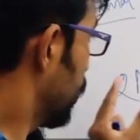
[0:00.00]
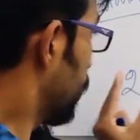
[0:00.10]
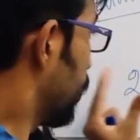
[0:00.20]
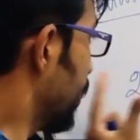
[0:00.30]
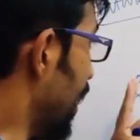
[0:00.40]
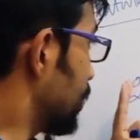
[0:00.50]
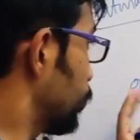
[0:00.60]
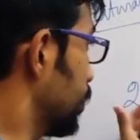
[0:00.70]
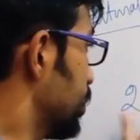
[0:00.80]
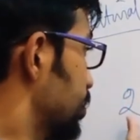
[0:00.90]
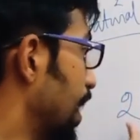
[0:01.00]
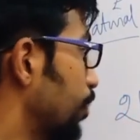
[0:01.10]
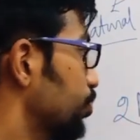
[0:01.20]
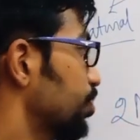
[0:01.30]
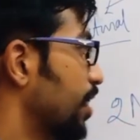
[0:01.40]
reacts with this
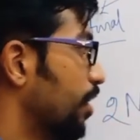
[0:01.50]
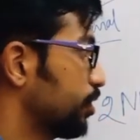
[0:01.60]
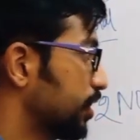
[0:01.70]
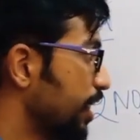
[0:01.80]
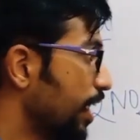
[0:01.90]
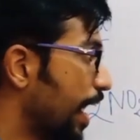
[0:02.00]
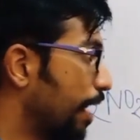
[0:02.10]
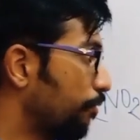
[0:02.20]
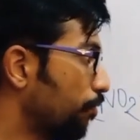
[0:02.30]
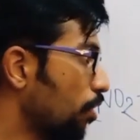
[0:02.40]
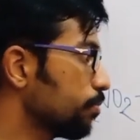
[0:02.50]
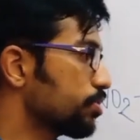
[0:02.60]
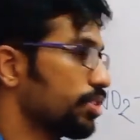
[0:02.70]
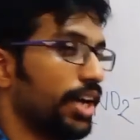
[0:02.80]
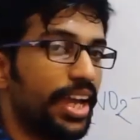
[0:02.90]
nitrogen dioxide and forms
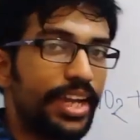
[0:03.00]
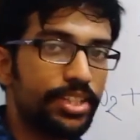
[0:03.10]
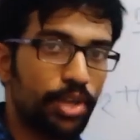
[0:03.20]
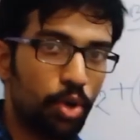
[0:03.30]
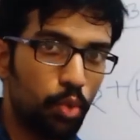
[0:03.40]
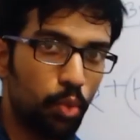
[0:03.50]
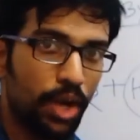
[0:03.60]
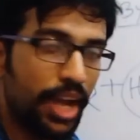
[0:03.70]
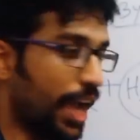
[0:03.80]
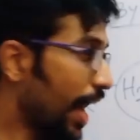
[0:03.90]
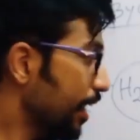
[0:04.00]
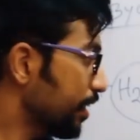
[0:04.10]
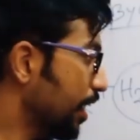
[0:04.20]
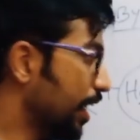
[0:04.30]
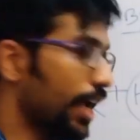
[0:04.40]
the HNO2 and
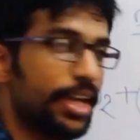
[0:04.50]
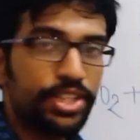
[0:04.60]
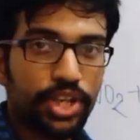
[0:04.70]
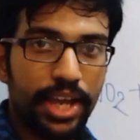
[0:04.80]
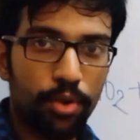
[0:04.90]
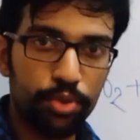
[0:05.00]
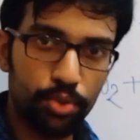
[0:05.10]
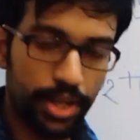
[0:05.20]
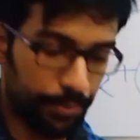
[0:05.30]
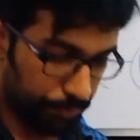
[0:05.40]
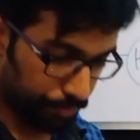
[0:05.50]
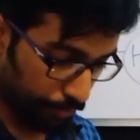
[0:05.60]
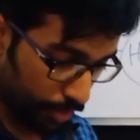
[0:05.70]
the HNO3.